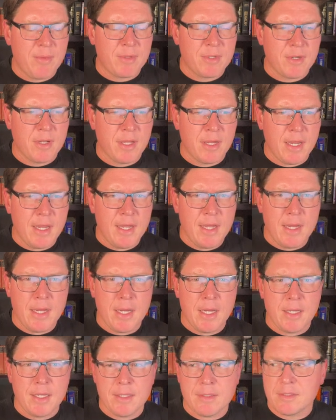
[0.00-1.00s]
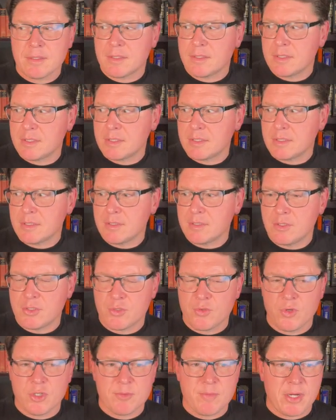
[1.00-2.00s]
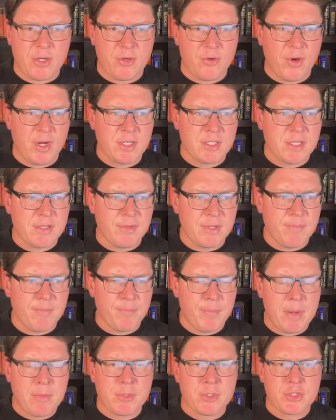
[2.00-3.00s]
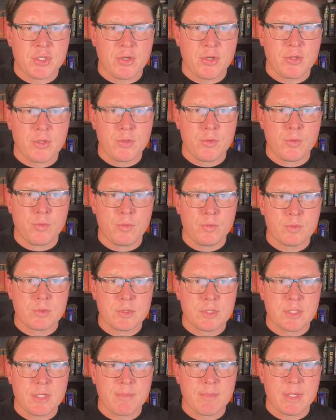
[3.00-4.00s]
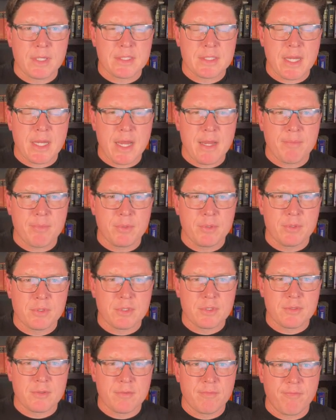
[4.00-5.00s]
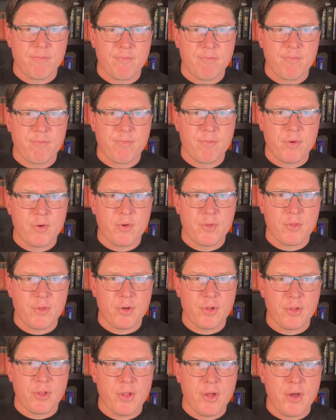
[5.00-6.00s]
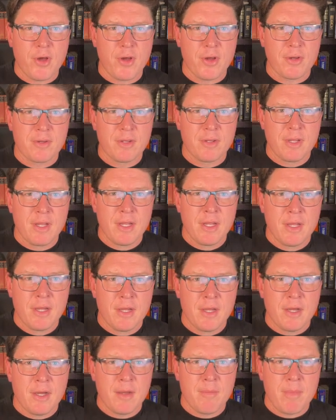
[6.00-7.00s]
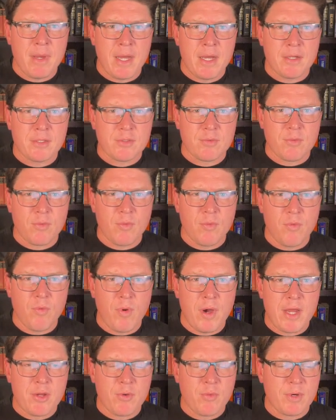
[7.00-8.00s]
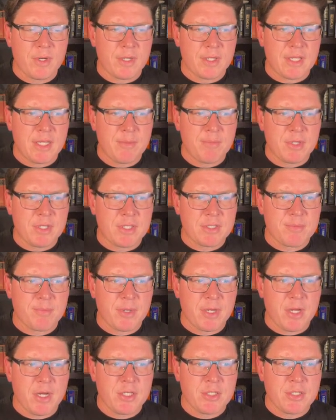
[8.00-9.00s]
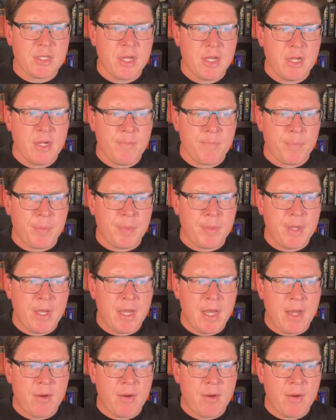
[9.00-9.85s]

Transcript: are like, hey, that destroys my creativity. But I'm going to show you some examples further along about why you want to keep this, because I